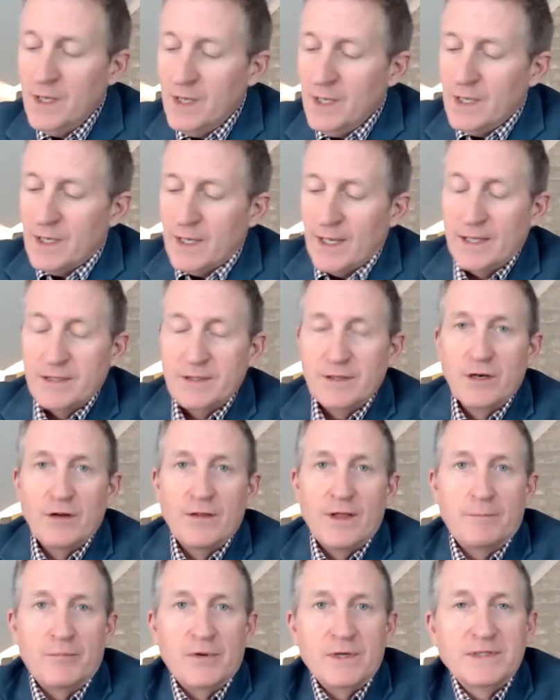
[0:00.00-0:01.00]
And,
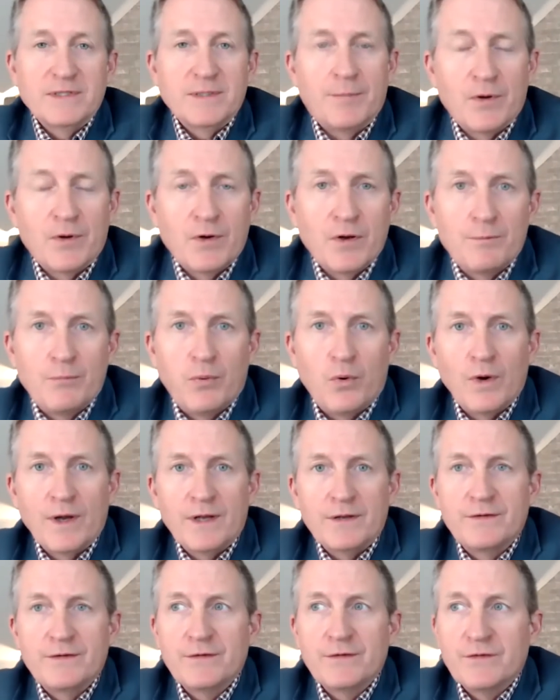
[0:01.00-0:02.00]
that brings up a good
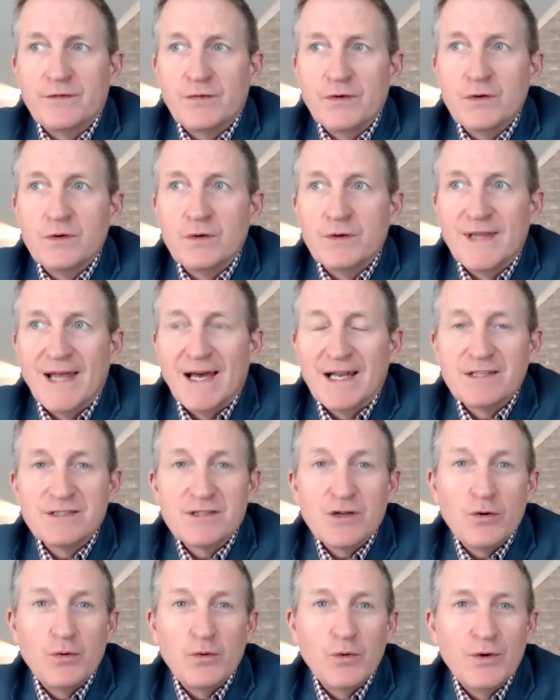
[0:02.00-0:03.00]
point too, and that is,
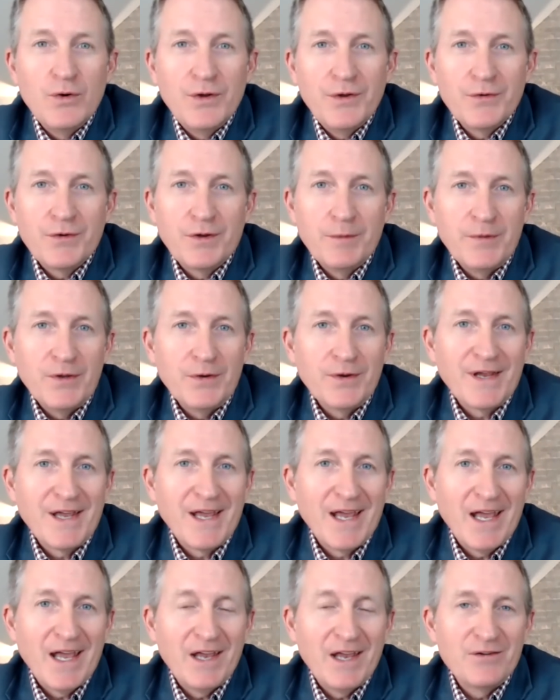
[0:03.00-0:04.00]
who do you
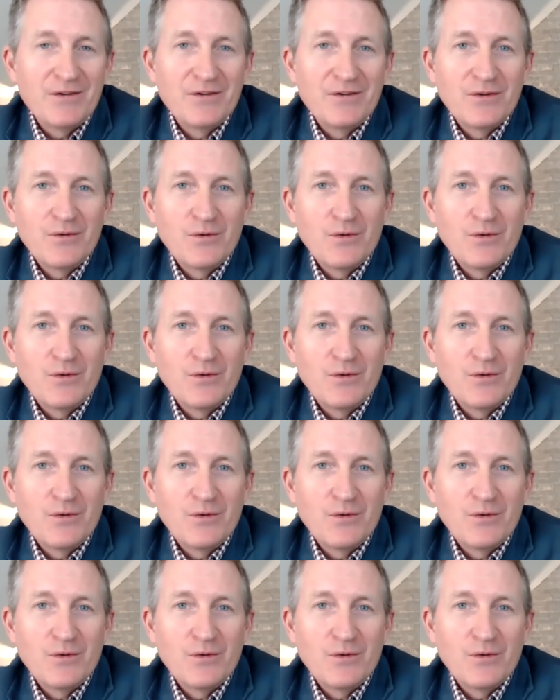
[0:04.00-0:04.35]
communicate